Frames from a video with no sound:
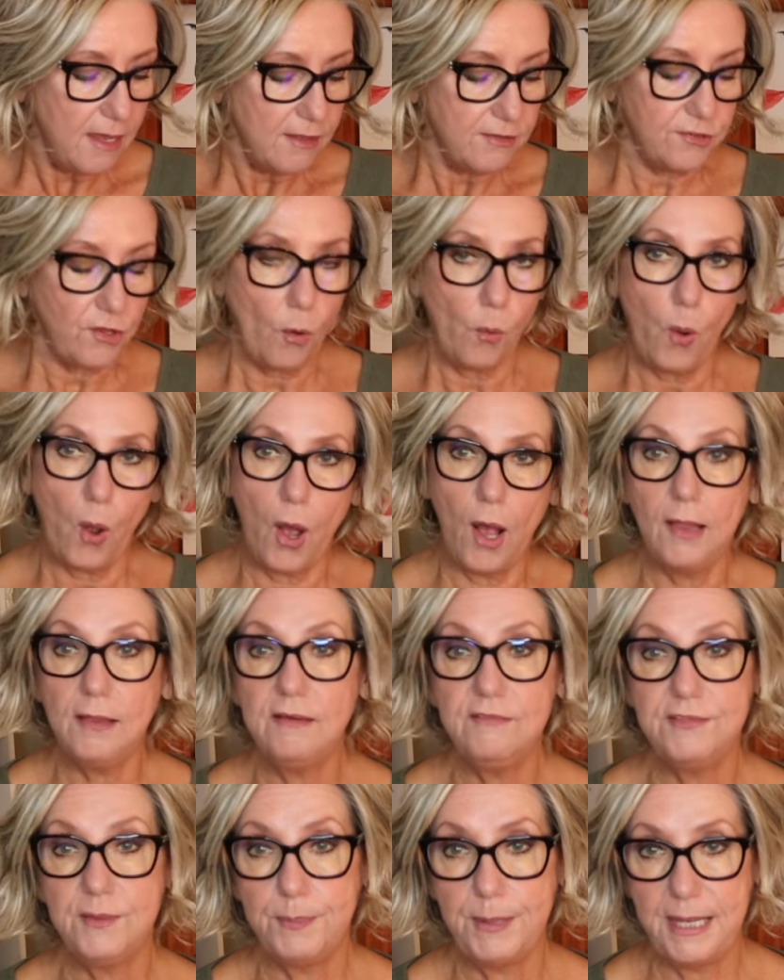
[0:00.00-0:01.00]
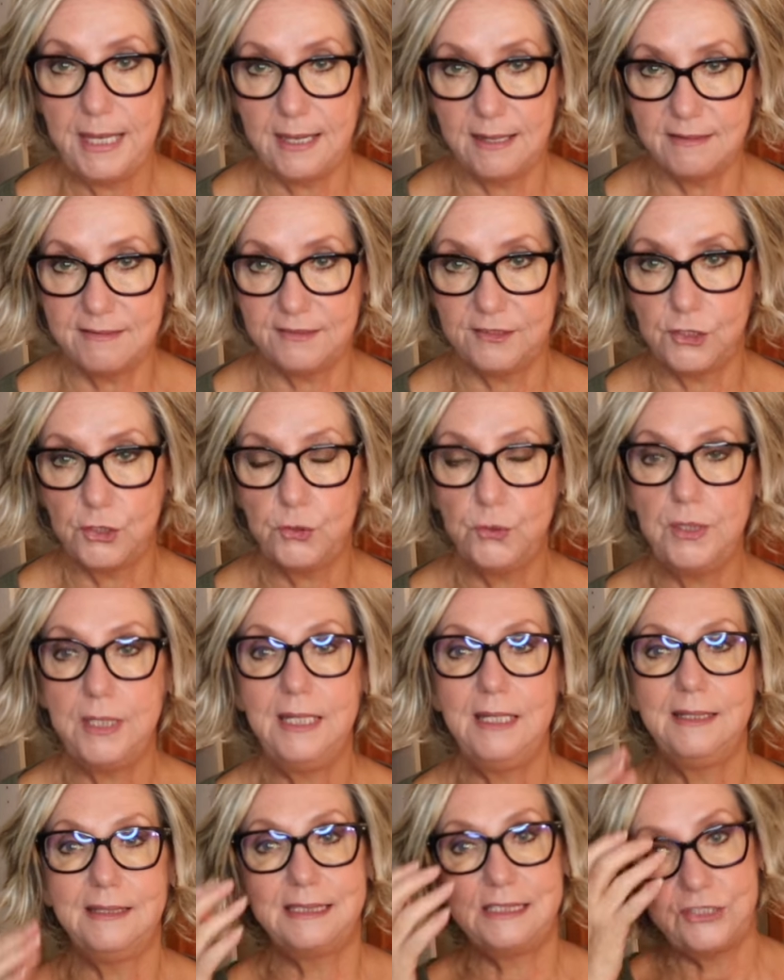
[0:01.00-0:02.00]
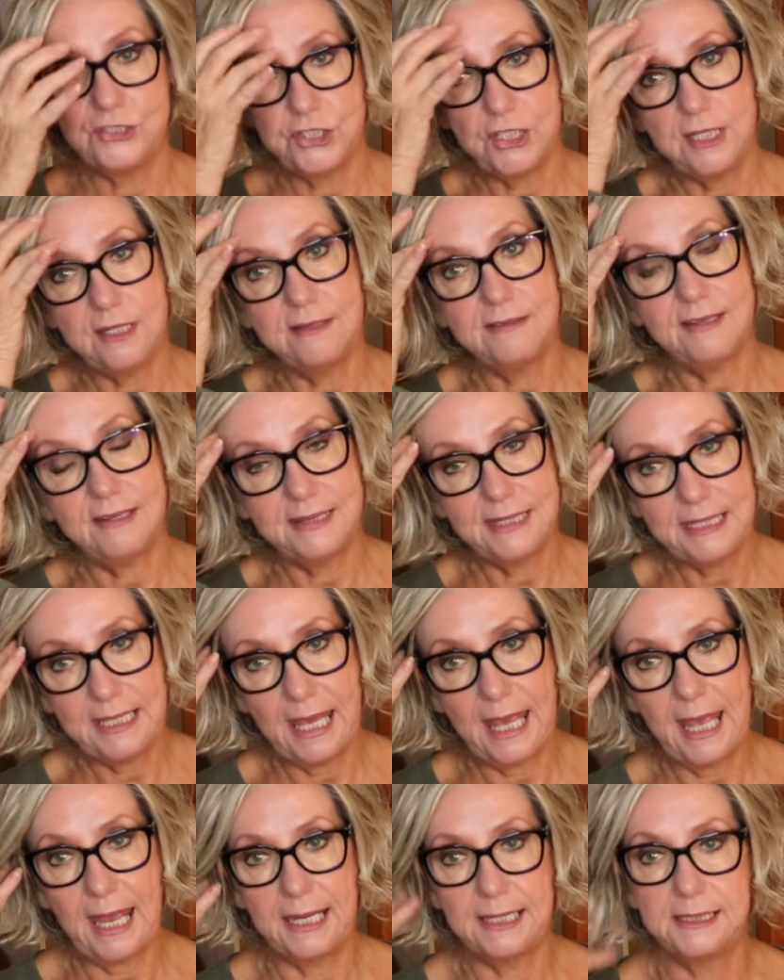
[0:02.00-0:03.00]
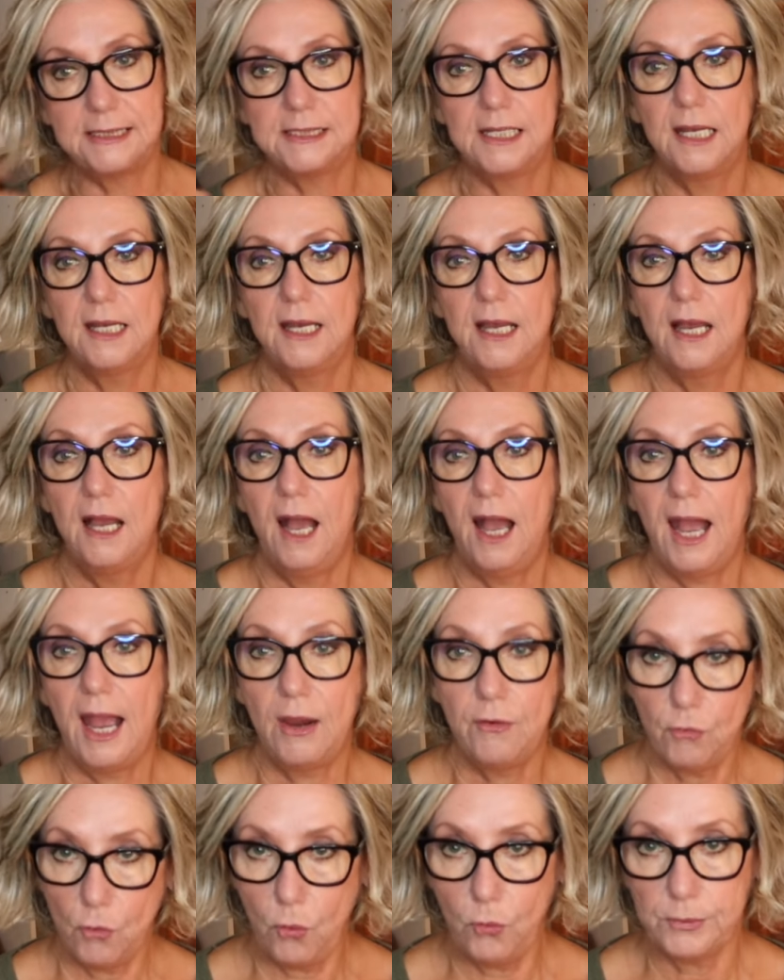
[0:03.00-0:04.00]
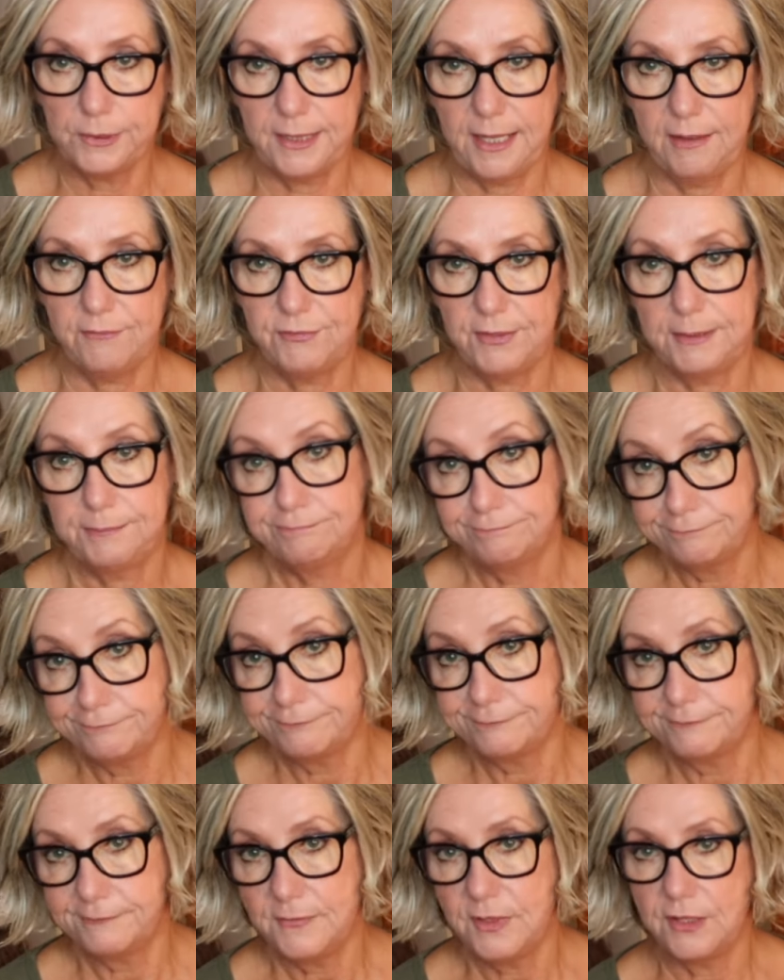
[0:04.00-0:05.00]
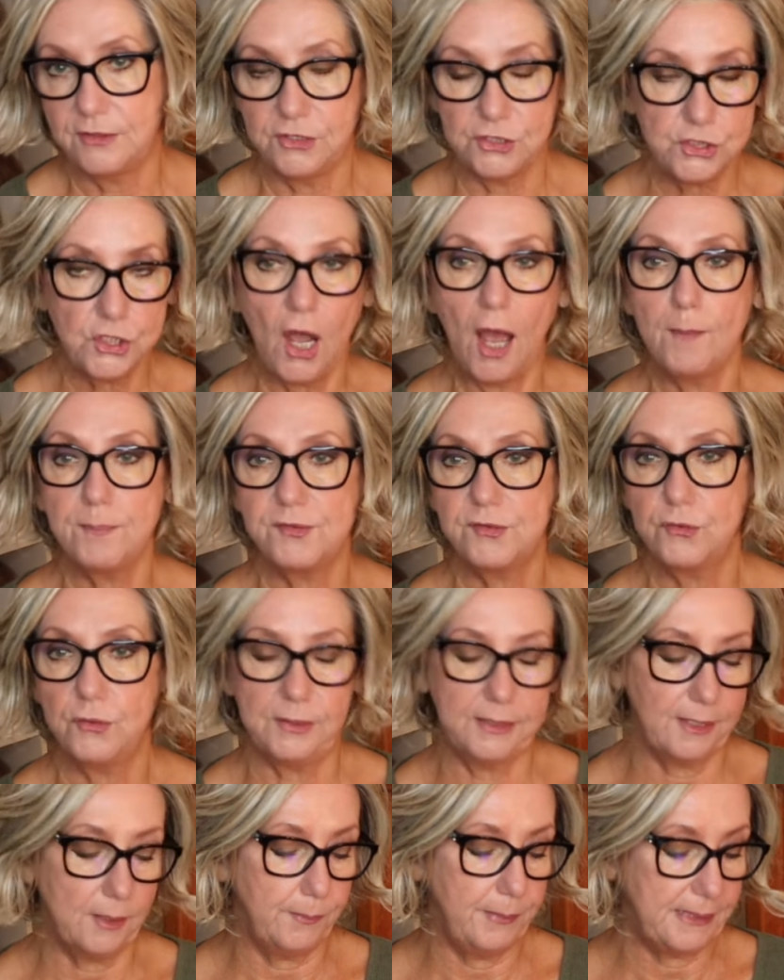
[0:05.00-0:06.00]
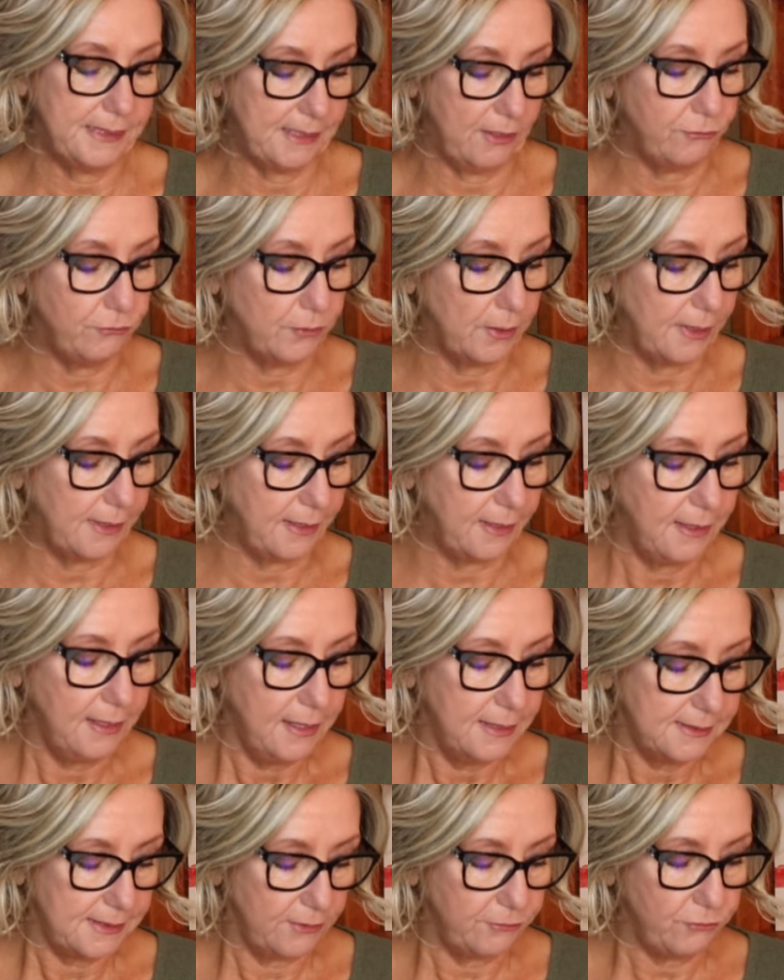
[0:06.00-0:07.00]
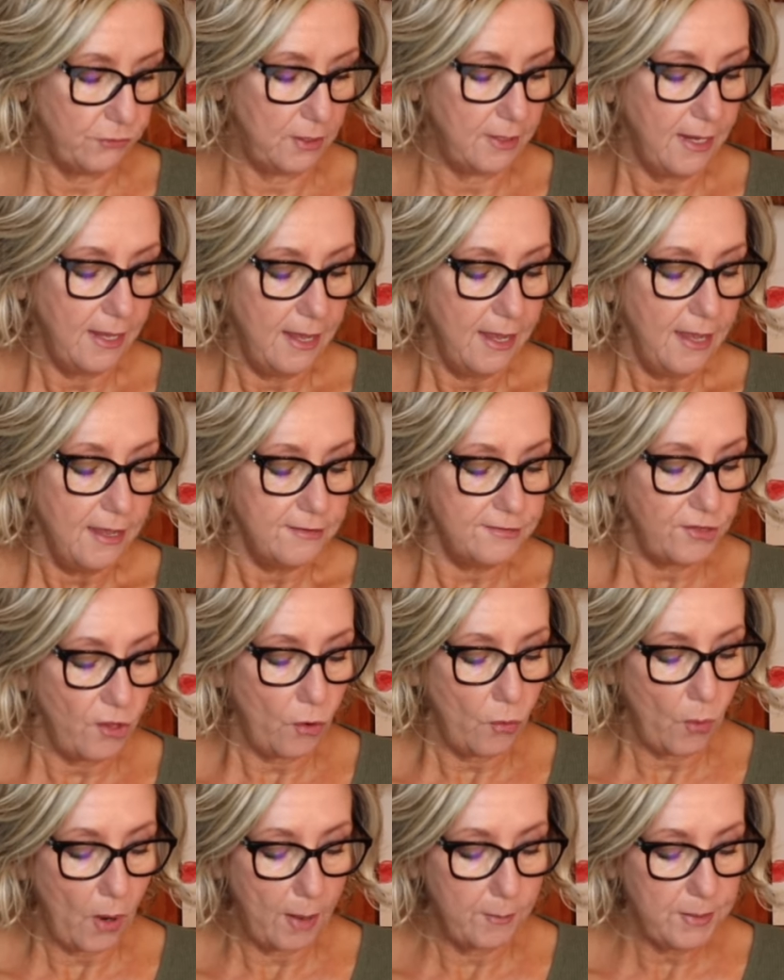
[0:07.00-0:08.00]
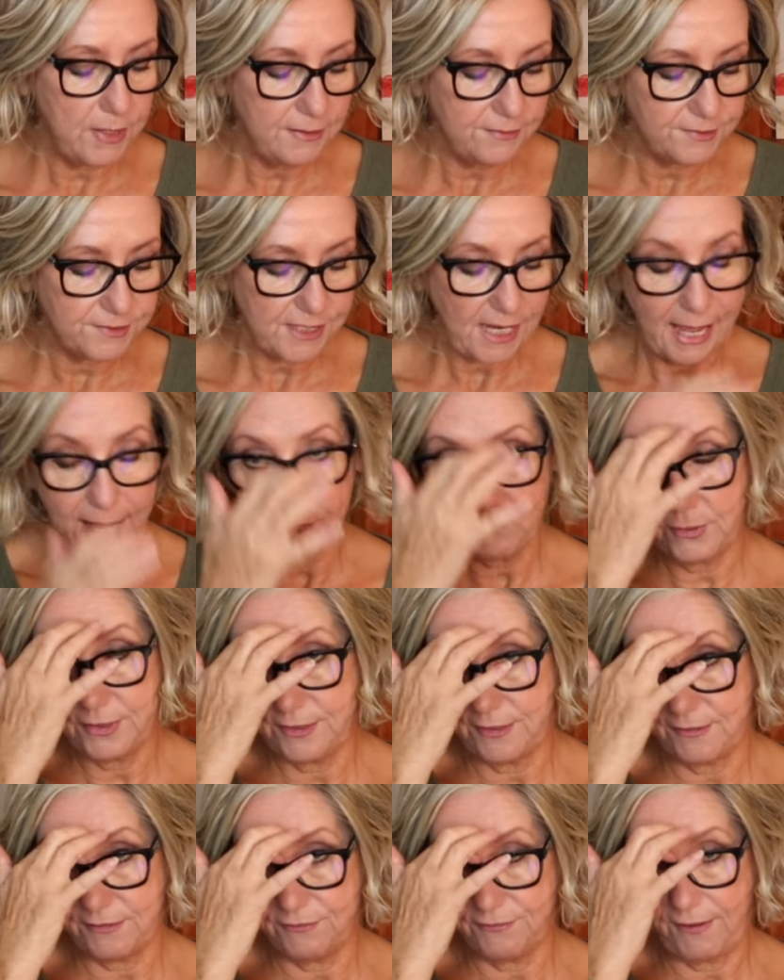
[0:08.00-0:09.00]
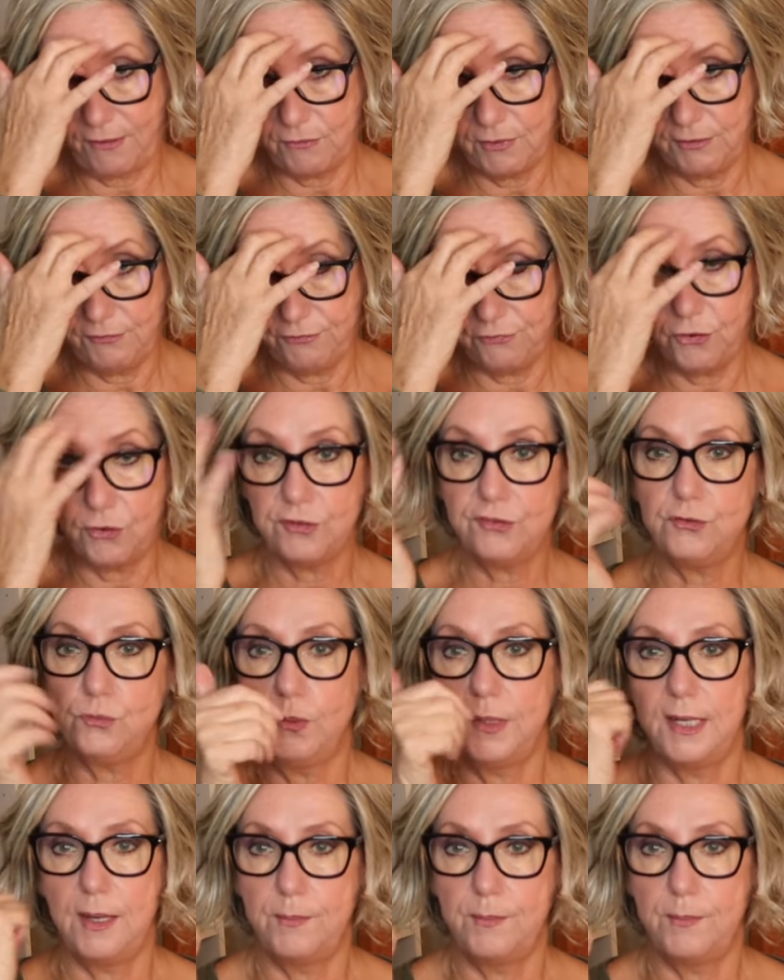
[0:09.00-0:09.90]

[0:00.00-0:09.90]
So all of the pants, including the jeans at the end, are Old Navy. You know, the tops are a little bit differently different. So I'm going to start with this very first one.